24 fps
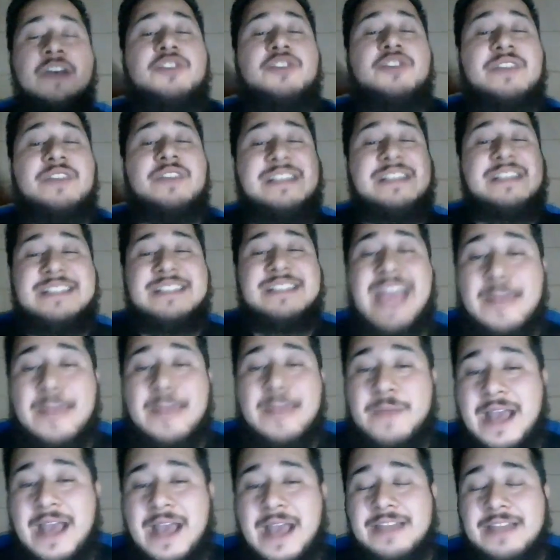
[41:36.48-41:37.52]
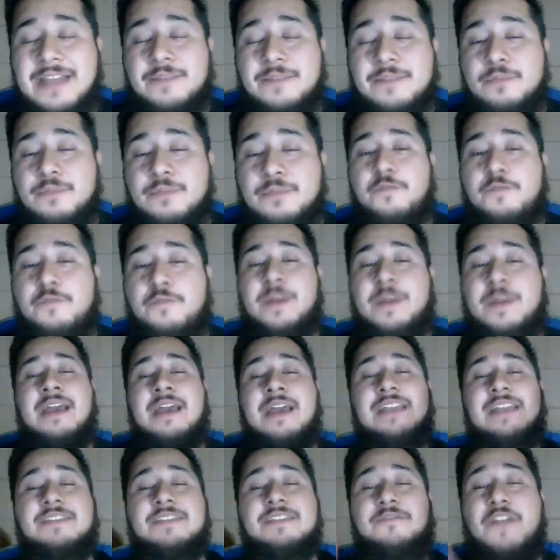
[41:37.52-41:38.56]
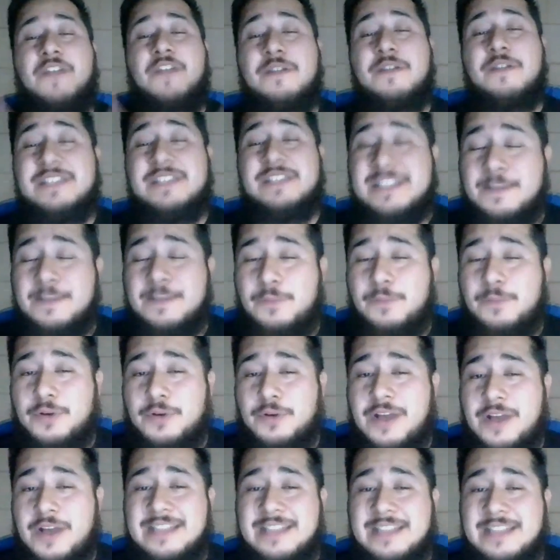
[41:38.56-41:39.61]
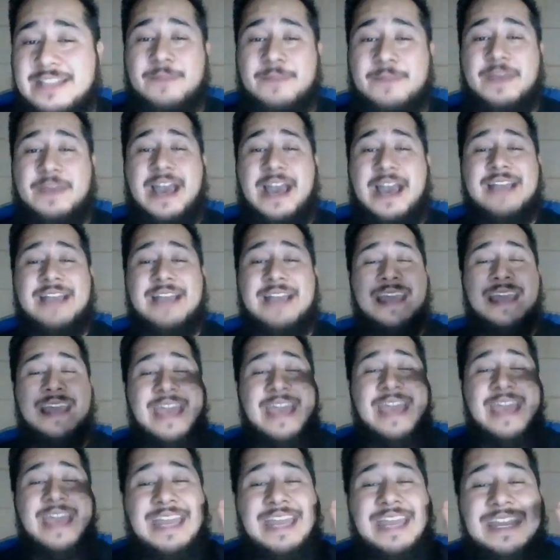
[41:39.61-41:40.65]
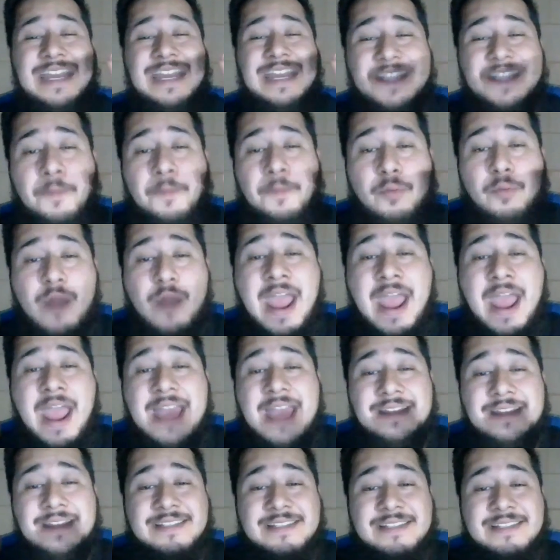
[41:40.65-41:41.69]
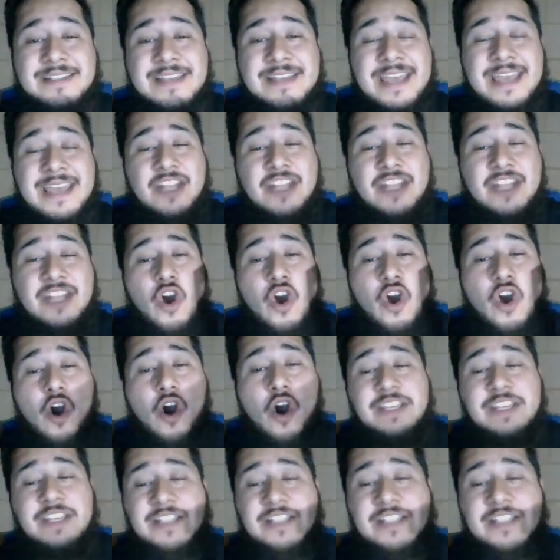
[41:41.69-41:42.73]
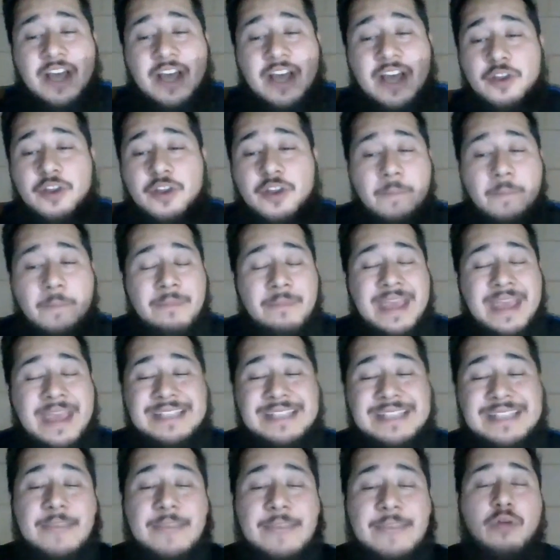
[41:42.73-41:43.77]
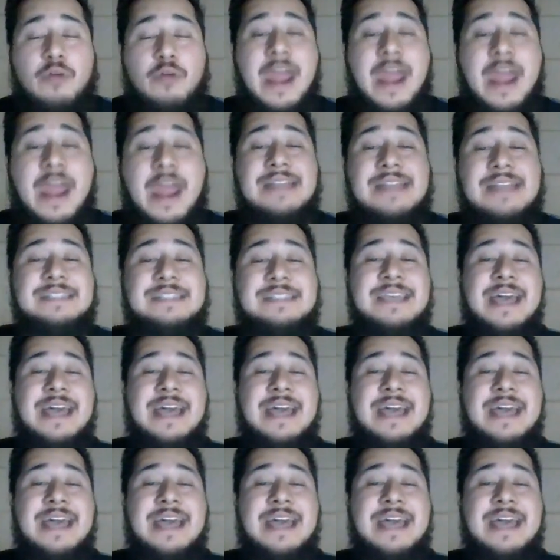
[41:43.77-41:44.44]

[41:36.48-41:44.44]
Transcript: so they stand behind a movement. It's a very simple concept, guys. It is the brands. It is all these other amazing brands